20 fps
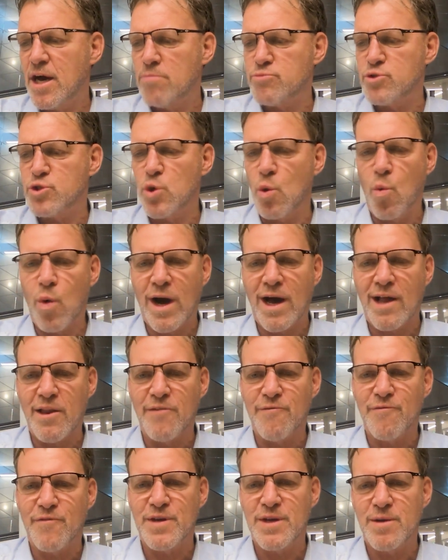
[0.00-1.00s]
Um, so while
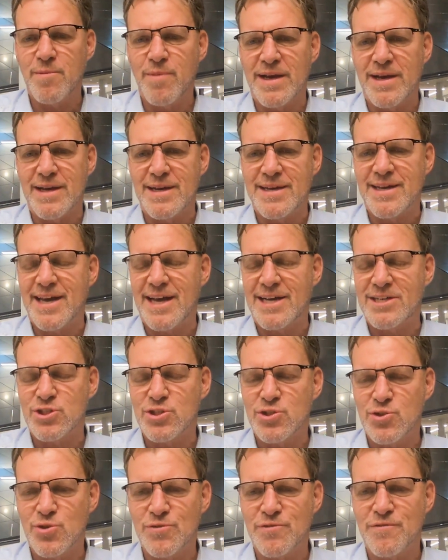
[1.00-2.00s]
InfiniBand
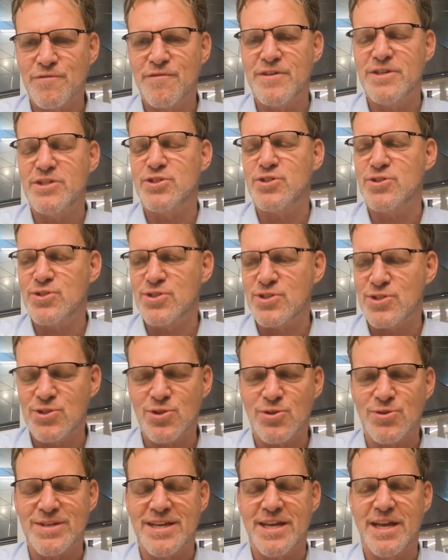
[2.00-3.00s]
has certain features and
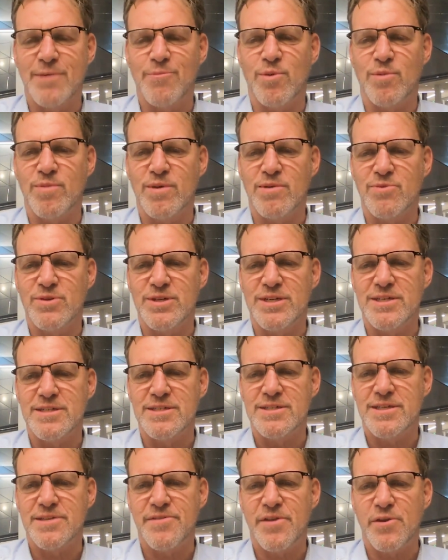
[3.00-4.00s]
certain
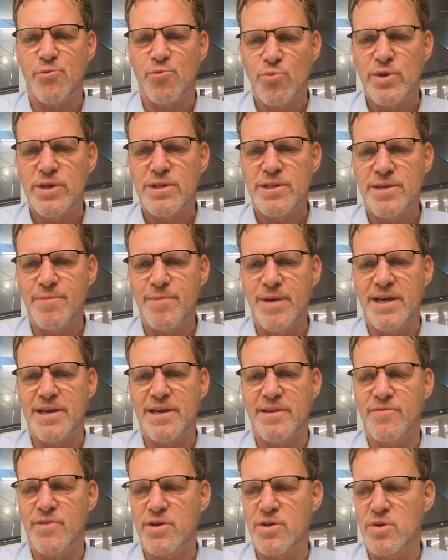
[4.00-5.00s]
capabilities that really make
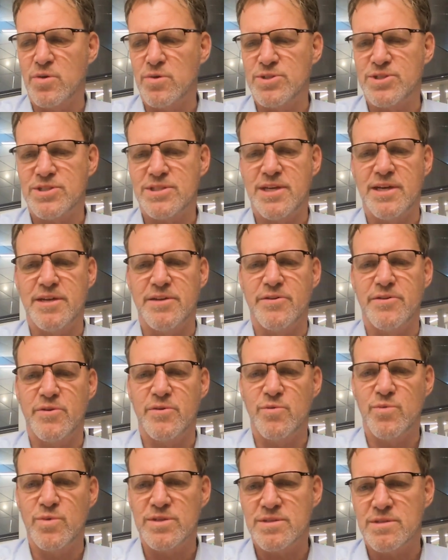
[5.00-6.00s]
it the gold
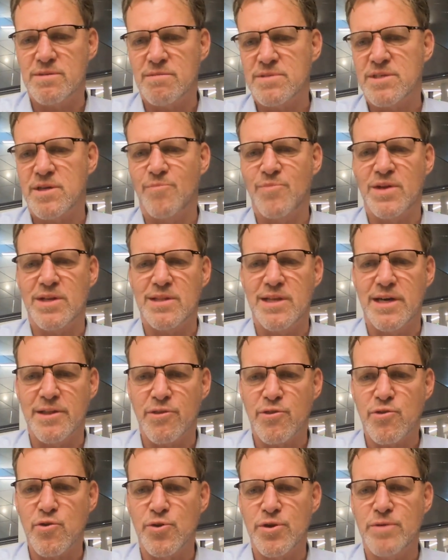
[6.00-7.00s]
standard with something
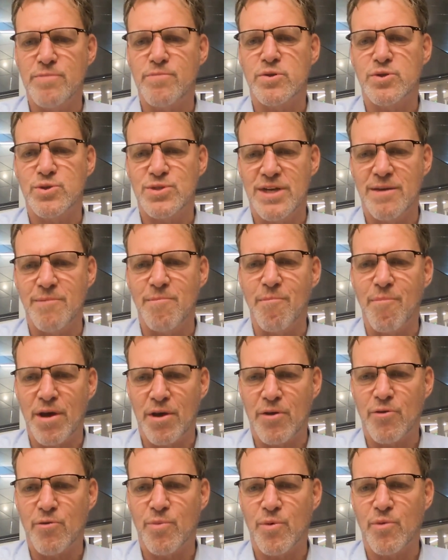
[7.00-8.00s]
like 30%
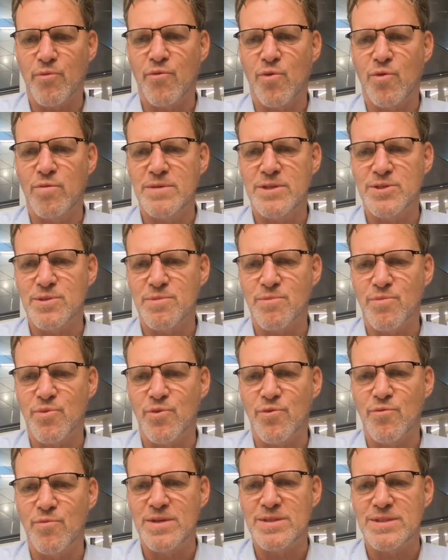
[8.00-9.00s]
better performance
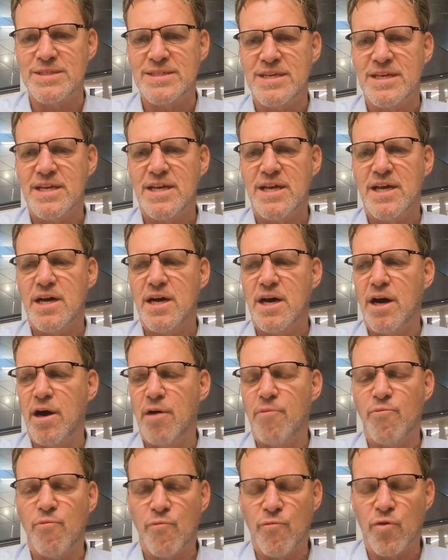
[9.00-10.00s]
improvements
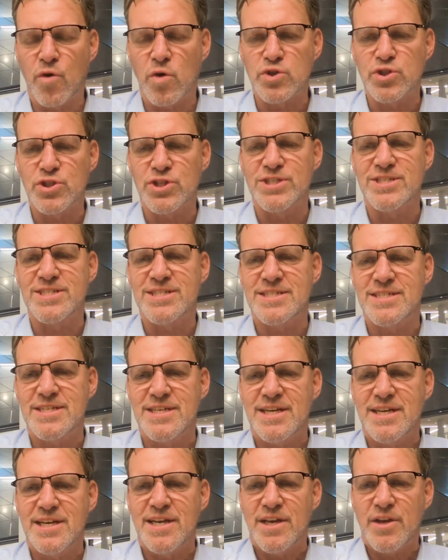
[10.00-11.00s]
um, versus
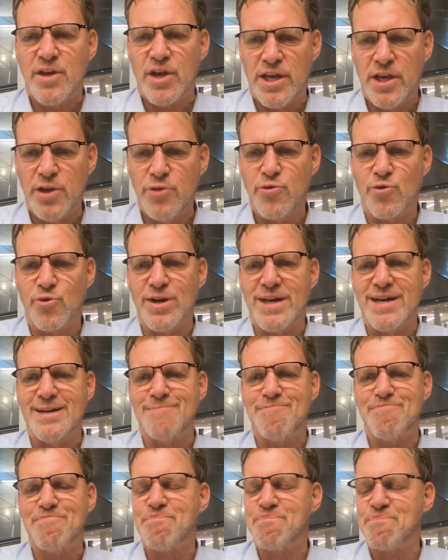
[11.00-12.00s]

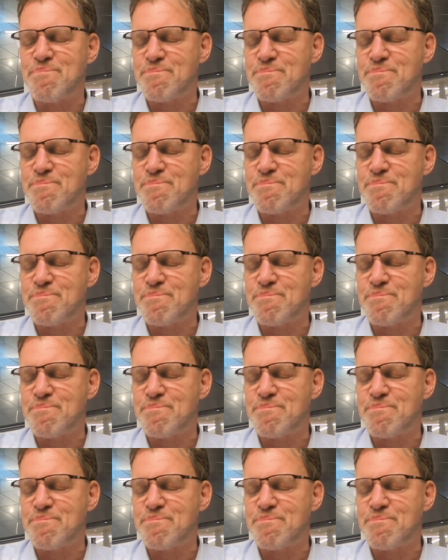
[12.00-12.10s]
Ethernet,